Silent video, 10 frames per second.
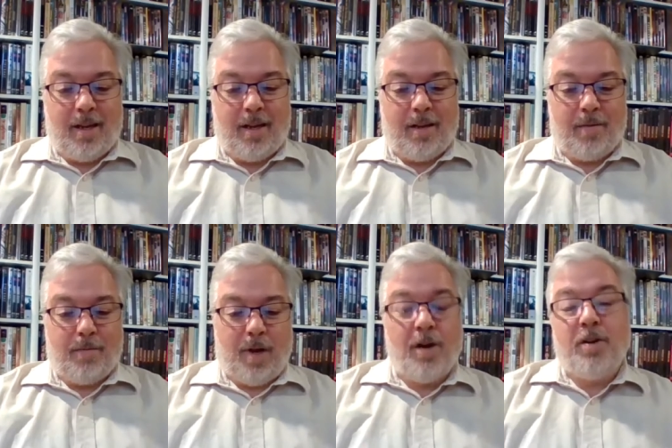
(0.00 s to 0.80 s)

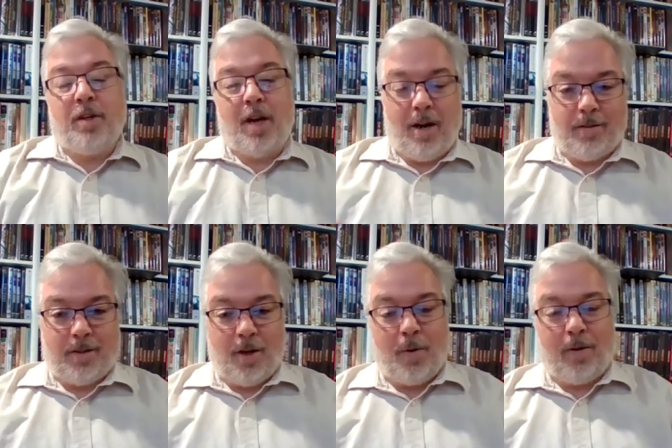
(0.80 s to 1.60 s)

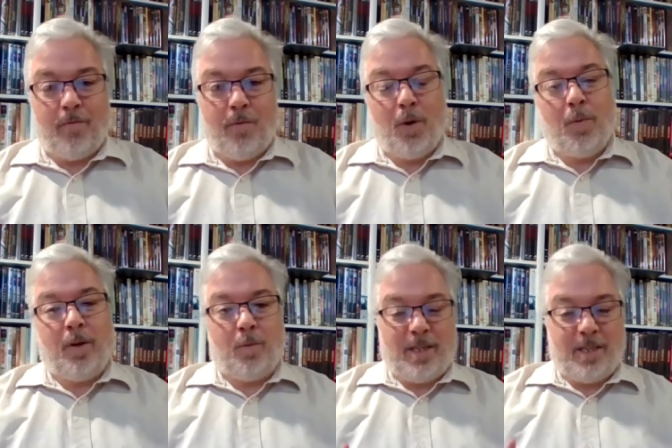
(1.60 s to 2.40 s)
undercard going
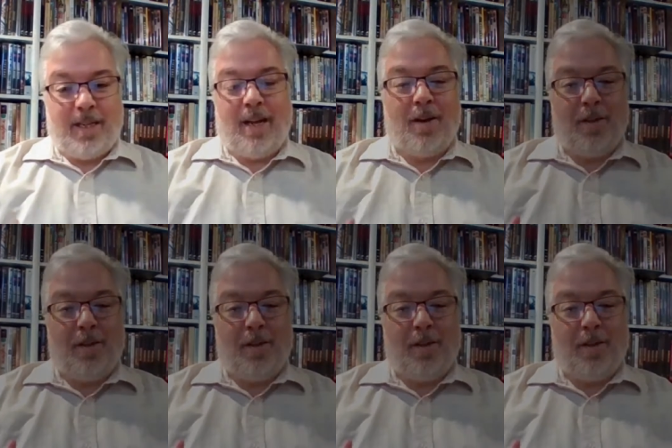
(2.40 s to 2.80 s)
forward. We see